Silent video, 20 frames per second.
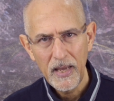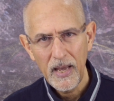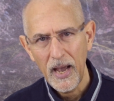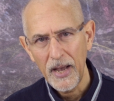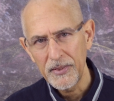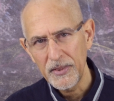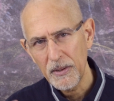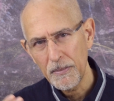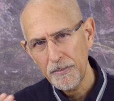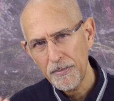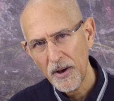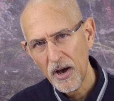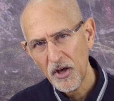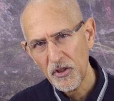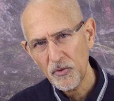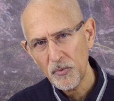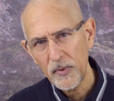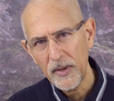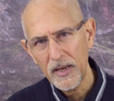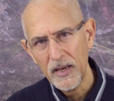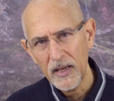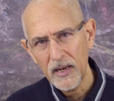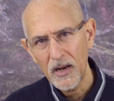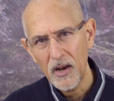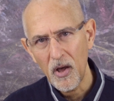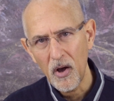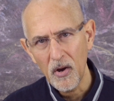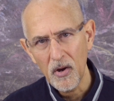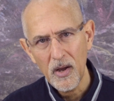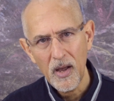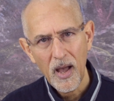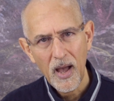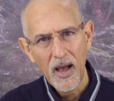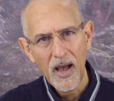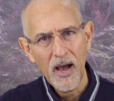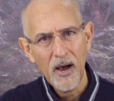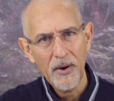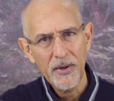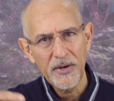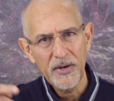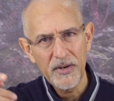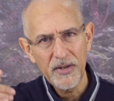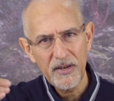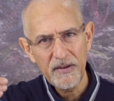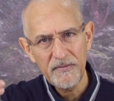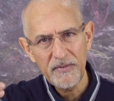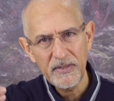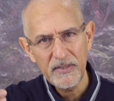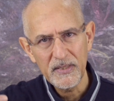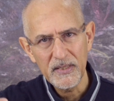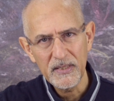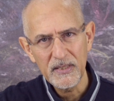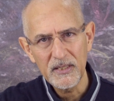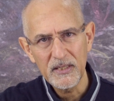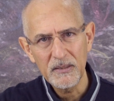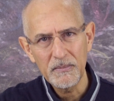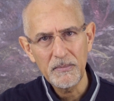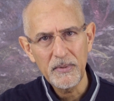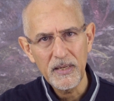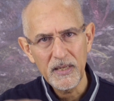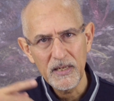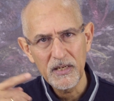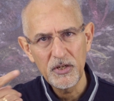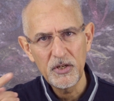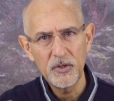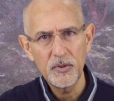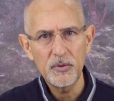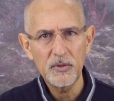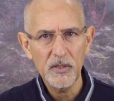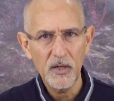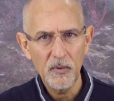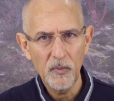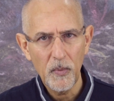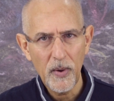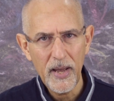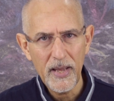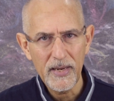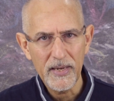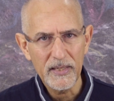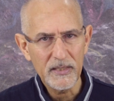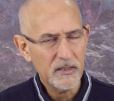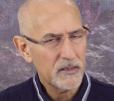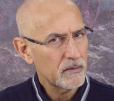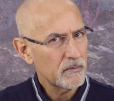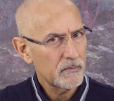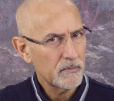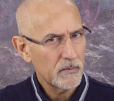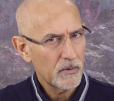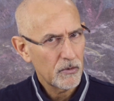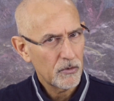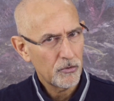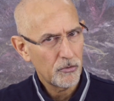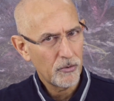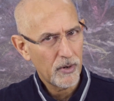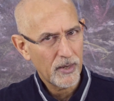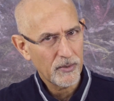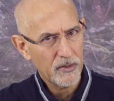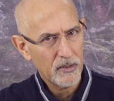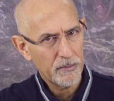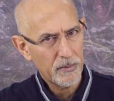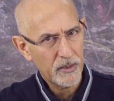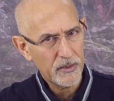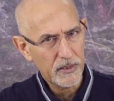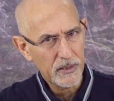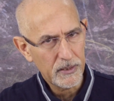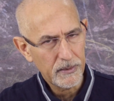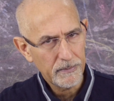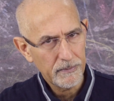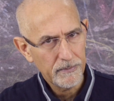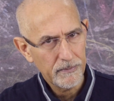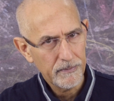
and the pathway along our nervous system induce awareness throughout the body.